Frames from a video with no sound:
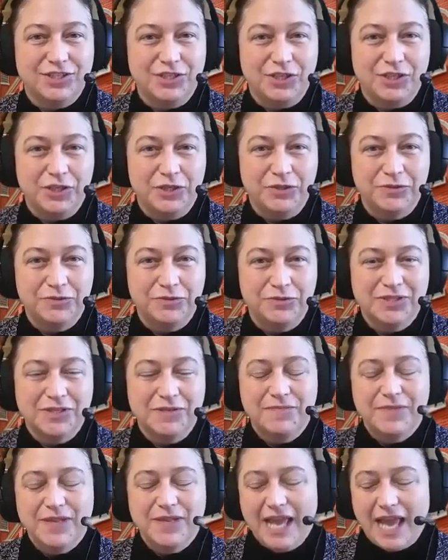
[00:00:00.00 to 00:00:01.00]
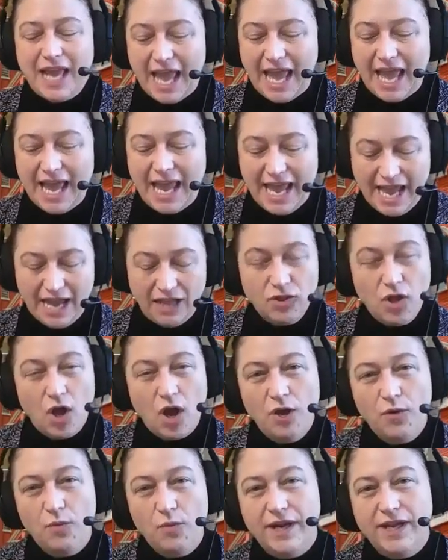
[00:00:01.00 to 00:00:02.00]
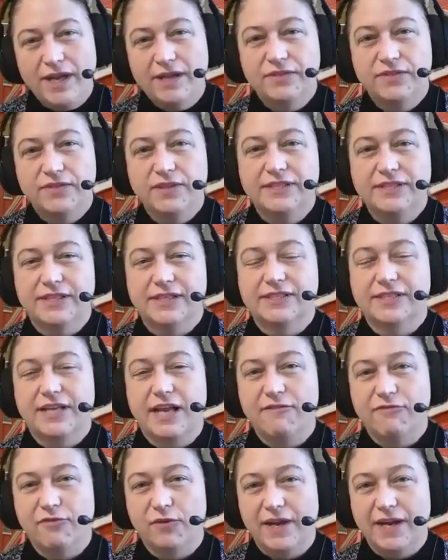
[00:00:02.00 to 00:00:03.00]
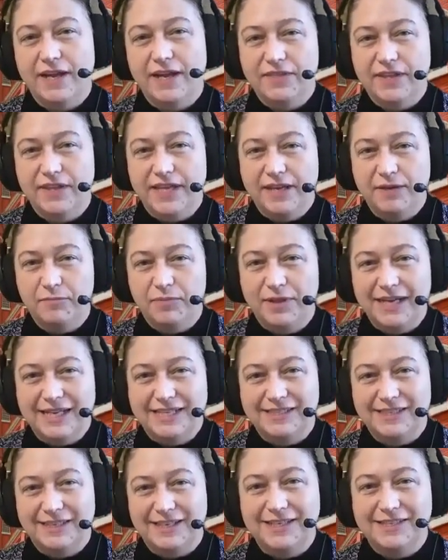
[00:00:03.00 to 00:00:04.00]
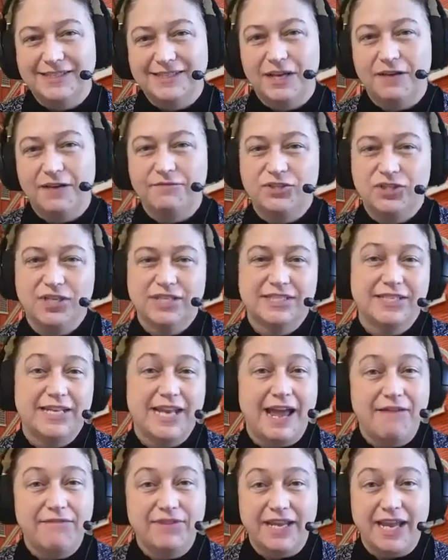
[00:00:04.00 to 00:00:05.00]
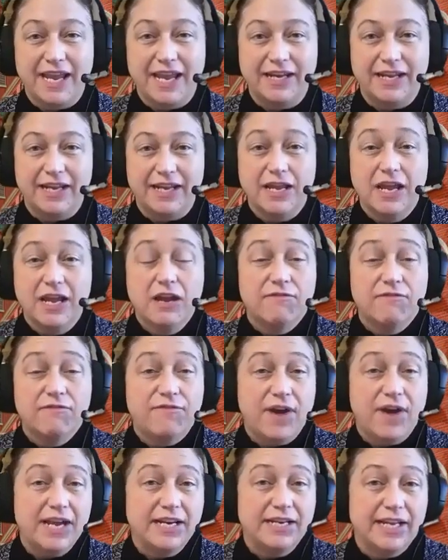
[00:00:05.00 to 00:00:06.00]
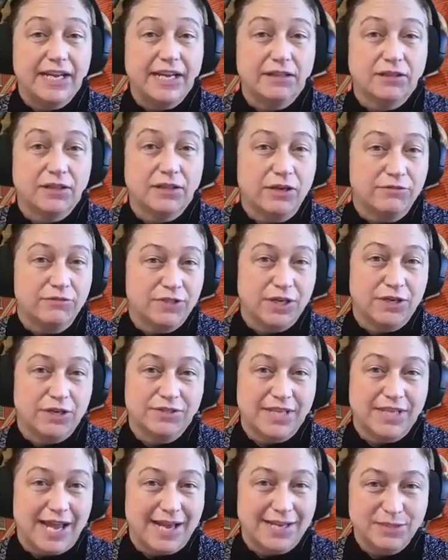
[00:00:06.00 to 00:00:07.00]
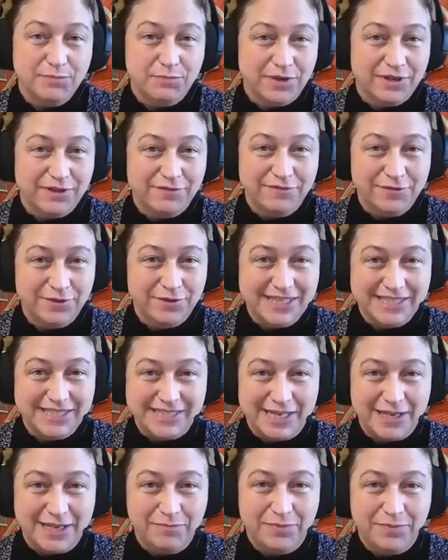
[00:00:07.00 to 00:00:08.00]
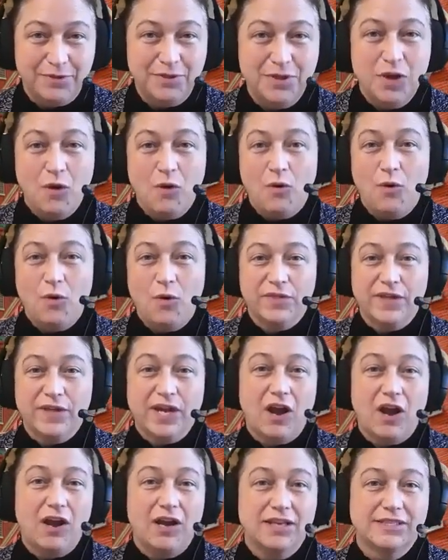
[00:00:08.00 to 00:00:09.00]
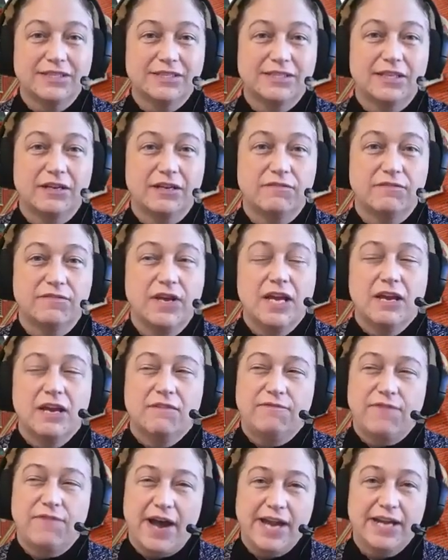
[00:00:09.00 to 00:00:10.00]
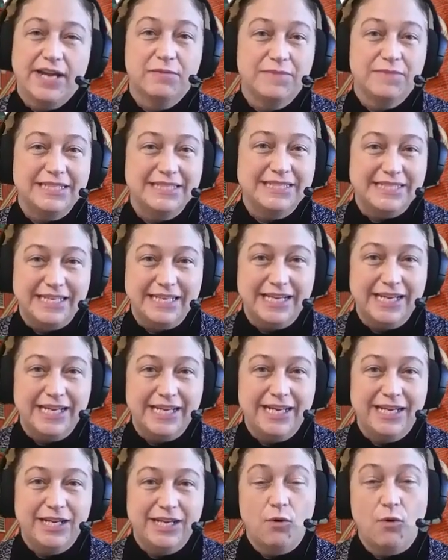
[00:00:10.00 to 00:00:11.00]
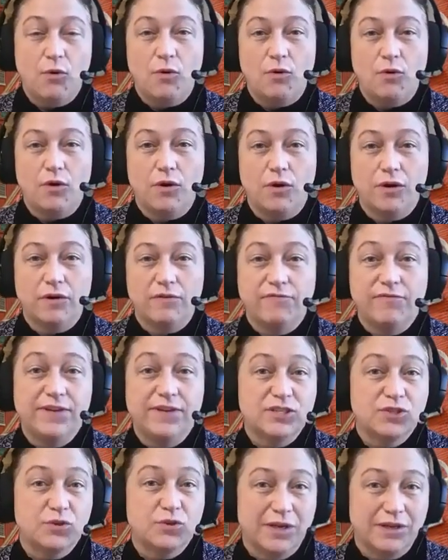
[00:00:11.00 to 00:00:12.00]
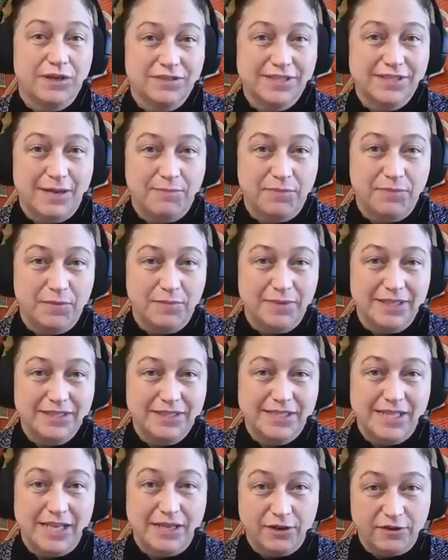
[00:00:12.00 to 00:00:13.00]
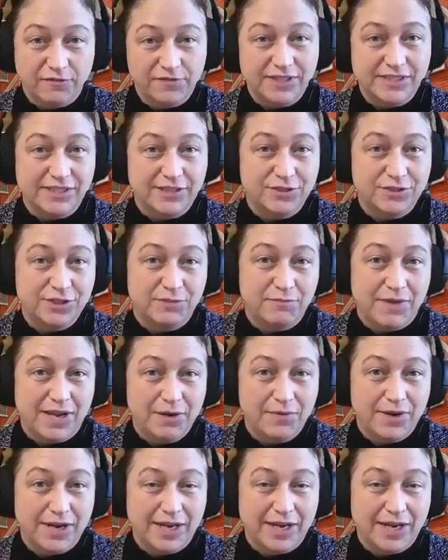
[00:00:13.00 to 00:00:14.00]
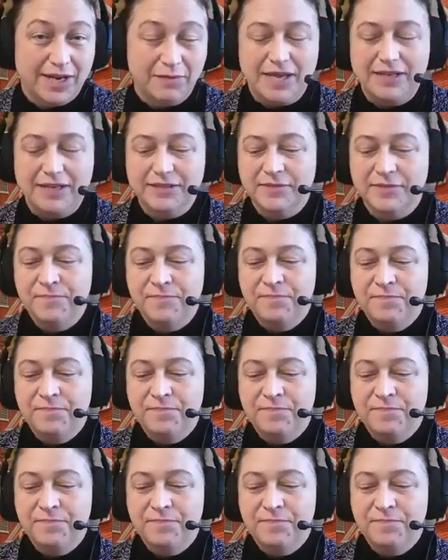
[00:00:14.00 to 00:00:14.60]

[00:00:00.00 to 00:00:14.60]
to use, along with discovering the complexities of just navigating finding a low dose aspirin, for example, or the cost of vitamin D or fish oil supplements that your physician might recommend.